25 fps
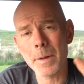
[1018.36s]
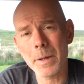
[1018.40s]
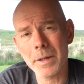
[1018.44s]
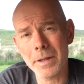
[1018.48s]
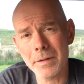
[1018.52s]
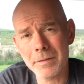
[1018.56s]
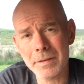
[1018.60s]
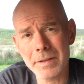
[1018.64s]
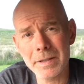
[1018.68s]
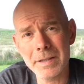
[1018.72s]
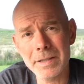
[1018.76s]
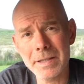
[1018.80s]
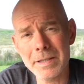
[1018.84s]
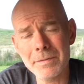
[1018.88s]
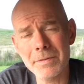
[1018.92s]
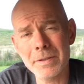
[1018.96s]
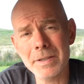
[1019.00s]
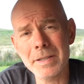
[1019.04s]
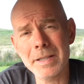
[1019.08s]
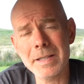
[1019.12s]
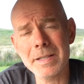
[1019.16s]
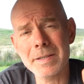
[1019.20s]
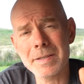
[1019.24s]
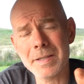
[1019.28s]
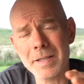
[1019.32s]
I'm going to leave a
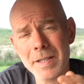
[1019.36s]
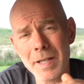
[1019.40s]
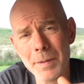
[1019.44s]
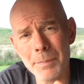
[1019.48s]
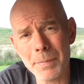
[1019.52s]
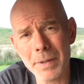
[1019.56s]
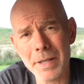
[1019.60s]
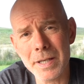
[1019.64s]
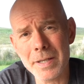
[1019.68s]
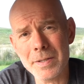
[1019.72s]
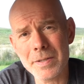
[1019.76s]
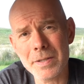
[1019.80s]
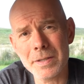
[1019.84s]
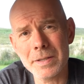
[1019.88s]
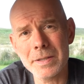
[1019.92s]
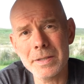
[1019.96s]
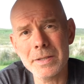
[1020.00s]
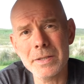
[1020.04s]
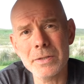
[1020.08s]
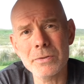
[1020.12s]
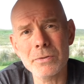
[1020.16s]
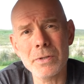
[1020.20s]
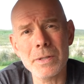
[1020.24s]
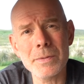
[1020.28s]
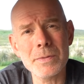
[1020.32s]
link to that page in the
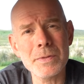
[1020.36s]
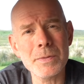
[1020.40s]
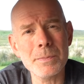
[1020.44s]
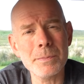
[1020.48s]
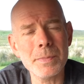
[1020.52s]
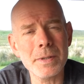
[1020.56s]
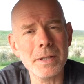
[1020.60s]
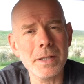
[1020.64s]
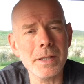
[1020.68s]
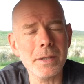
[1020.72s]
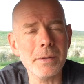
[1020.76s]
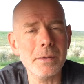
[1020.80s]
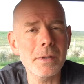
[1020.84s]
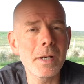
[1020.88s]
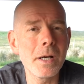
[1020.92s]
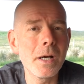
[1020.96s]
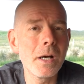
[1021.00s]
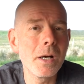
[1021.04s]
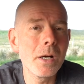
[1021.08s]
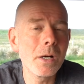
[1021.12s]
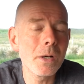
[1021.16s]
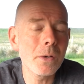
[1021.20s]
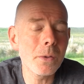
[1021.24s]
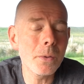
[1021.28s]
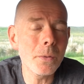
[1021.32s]
description below.
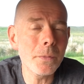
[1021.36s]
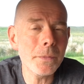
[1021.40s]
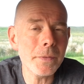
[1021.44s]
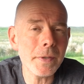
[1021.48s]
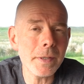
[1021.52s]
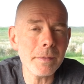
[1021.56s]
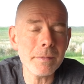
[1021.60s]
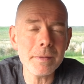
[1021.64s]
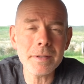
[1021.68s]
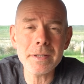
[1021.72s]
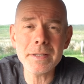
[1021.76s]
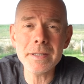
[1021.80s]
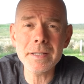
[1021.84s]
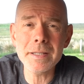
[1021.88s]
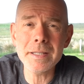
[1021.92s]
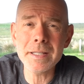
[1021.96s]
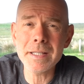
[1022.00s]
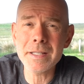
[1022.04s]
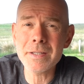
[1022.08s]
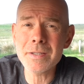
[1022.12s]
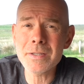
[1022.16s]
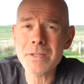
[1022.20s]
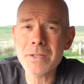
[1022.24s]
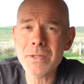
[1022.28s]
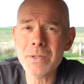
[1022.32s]
Also, I'm going to
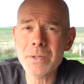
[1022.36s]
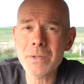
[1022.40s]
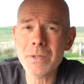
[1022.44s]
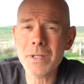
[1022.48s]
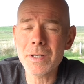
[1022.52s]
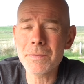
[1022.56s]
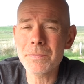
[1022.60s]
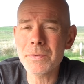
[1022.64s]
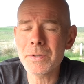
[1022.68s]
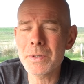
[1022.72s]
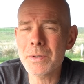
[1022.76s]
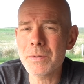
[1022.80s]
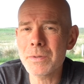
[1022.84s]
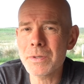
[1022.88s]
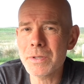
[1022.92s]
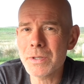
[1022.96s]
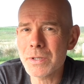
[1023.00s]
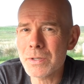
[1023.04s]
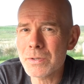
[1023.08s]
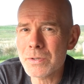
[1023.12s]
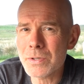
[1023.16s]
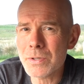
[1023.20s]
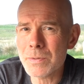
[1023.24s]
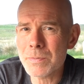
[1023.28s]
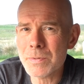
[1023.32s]
link to a few
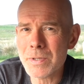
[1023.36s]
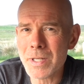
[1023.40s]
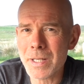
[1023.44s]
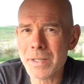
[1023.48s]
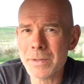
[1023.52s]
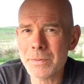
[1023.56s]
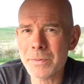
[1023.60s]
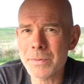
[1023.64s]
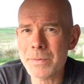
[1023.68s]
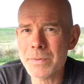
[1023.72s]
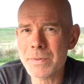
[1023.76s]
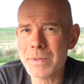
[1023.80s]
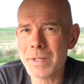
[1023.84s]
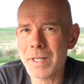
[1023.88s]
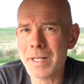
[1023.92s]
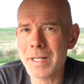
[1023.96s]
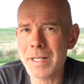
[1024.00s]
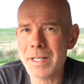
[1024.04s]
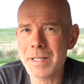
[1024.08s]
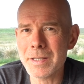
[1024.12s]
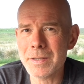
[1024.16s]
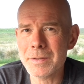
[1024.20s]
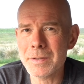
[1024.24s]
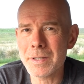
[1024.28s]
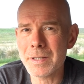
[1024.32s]
YouTube channels
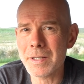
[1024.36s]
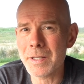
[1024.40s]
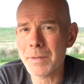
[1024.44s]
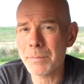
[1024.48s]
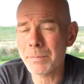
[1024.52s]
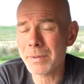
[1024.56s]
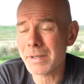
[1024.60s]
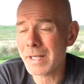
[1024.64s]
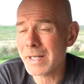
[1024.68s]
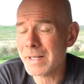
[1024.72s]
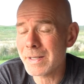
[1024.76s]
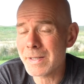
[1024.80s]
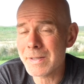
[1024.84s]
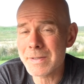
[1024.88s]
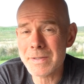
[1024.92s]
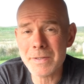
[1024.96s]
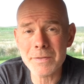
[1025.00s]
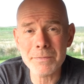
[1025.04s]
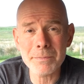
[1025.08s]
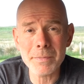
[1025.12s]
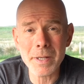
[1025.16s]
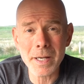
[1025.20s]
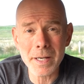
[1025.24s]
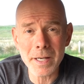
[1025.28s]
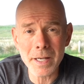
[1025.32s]
and playlists of
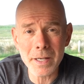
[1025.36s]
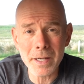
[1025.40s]
my